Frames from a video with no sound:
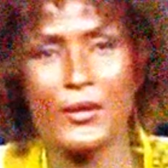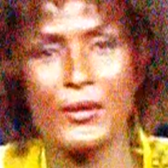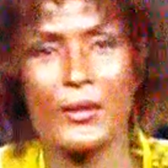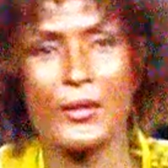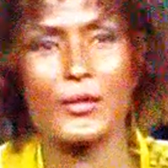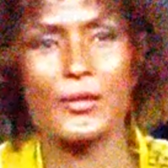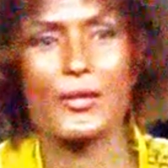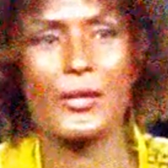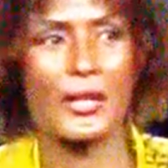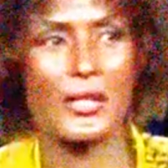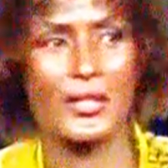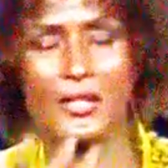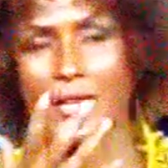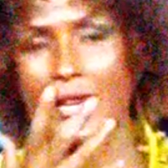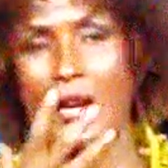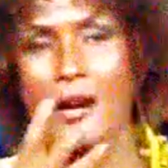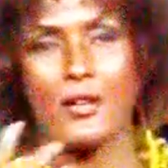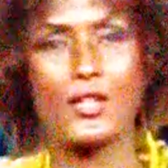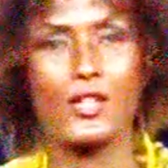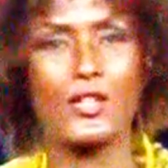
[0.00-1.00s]
It's not a
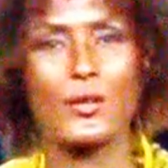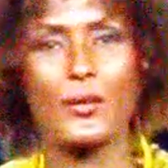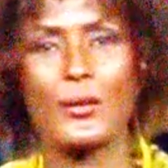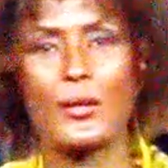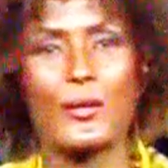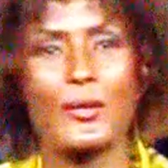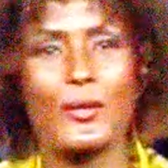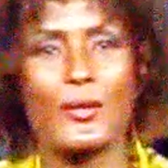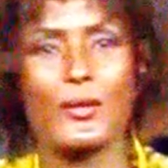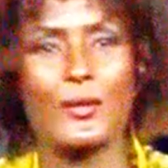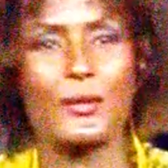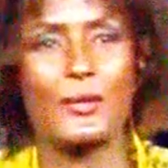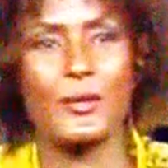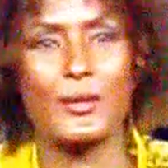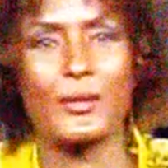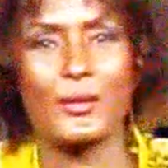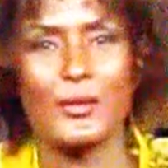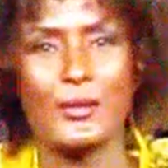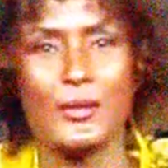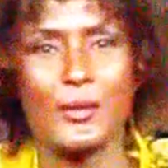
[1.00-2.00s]
scar showing
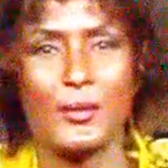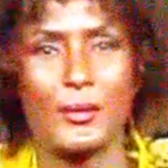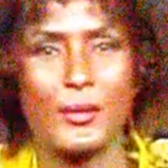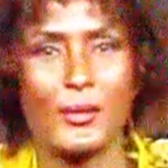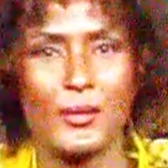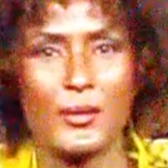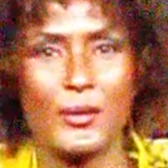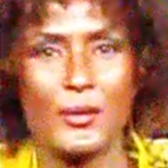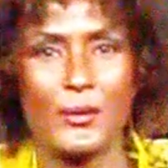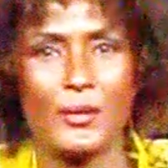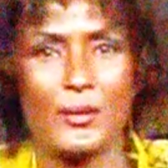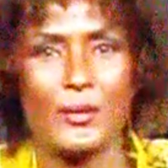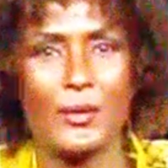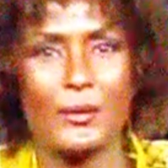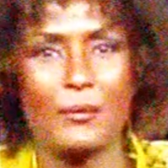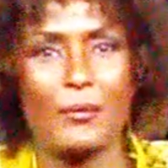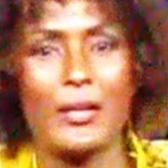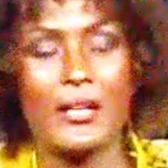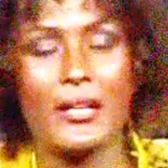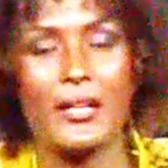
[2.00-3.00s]
on
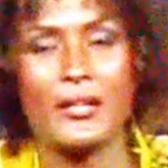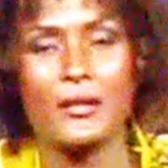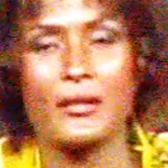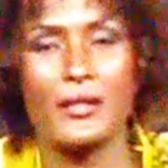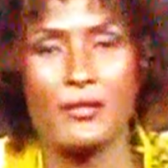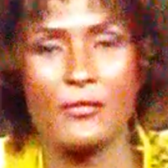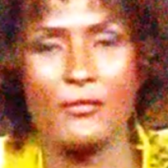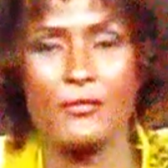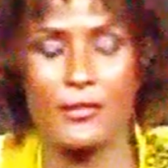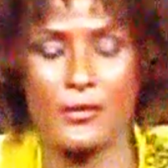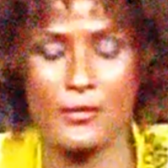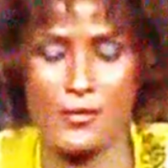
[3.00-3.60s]
your body, and